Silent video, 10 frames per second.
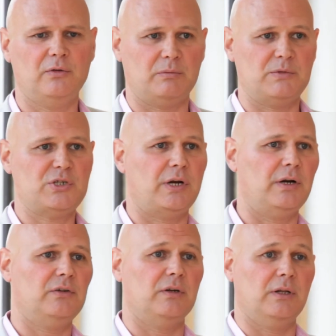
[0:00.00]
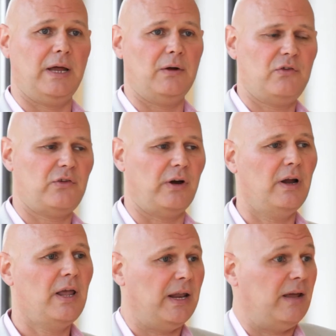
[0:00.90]
and some chairs and a lounge chair
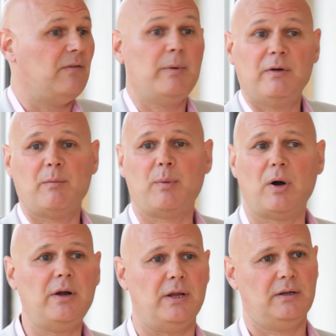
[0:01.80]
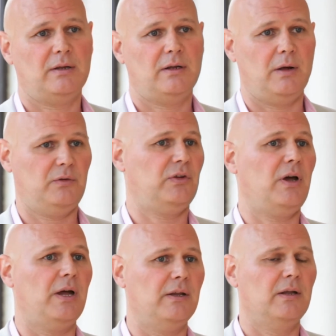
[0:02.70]
and have a bit of a party
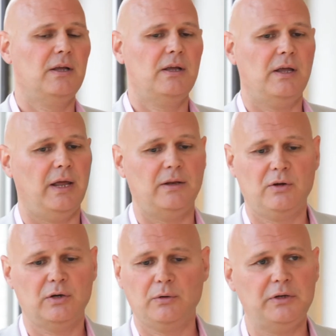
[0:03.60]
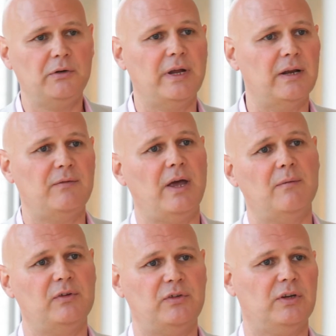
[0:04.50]
outside. And you can only do that if you
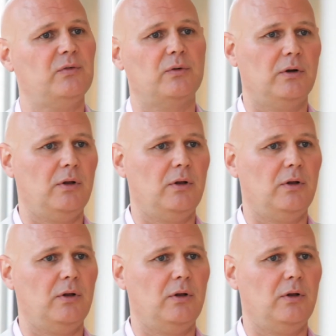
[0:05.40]
have a 6-foot or